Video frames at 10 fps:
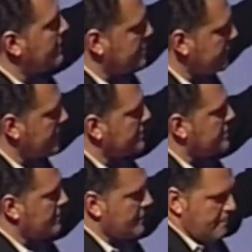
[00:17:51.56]
are doing in
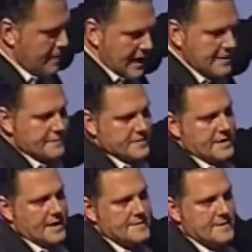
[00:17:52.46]
terms of brand
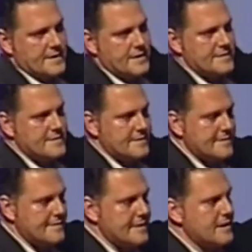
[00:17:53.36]
advertising and
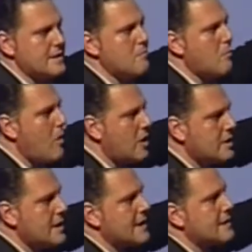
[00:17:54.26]
statistically
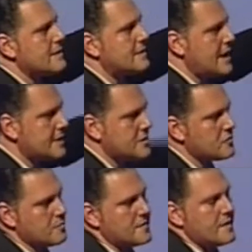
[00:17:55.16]
modeling target
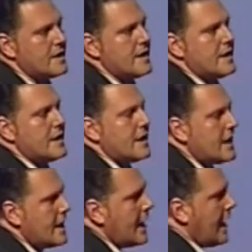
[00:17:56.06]
groups
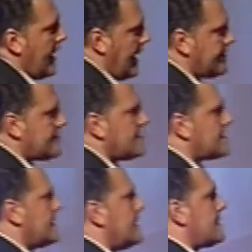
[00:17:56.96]
has to
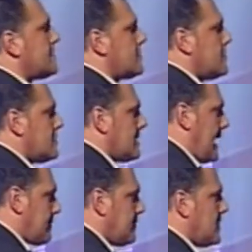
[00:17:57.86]
adhere to the
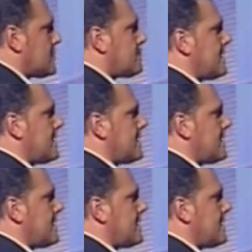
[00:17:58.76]
utmost